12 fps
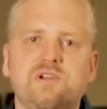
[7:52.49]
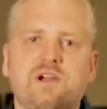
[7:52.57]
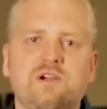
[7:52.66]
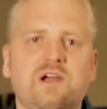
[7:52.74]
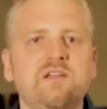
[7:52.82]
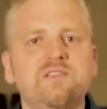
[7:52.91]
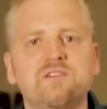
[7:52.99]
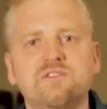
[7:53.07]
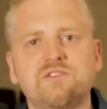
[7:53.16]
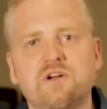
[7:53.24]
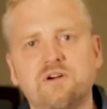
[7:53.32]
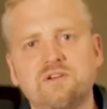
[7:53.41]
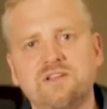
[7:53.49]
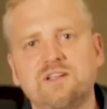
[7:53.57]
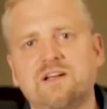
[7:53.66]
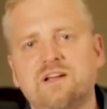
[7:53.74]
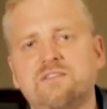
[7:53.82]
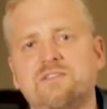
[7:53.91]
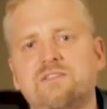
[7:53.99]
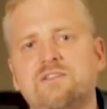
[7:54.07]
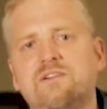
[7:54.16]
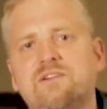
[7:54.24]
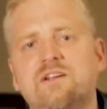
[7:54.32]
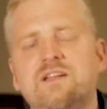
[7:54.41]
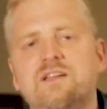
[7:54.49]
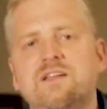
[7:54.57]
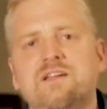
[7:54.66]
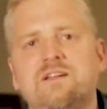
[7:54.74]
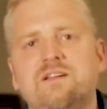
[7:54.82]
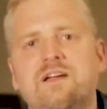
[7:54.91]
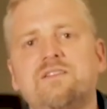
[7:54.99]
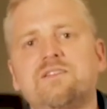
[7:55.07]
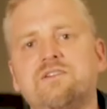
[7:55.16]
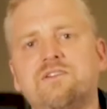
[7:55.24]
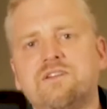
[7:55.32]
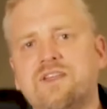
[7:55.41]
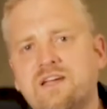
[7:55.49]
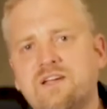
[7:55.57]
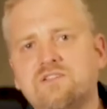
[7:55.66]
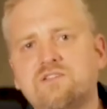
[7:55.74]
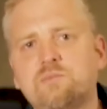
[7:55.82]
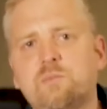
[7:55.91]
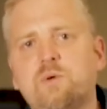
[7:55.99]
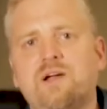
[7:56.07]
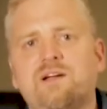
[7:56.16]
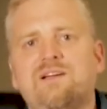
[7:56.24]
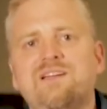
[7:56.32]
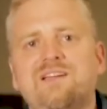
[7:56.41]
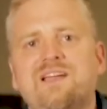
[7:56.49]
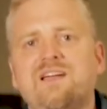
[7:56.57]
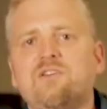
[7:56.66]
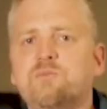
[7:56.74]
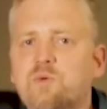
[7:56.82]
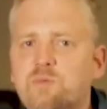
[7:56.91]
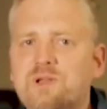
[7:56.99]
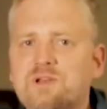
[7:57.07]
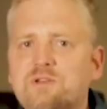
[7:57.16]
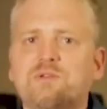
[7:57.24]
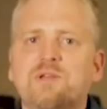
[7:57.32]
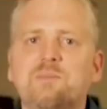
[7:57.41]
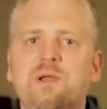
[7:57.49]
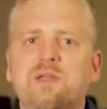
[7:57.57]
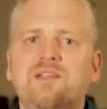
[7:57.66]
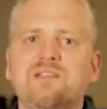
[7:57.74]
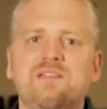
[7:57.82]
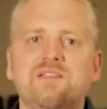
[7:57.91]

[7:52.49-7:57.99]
are either starting under the diaspora kind of movement of Liberland,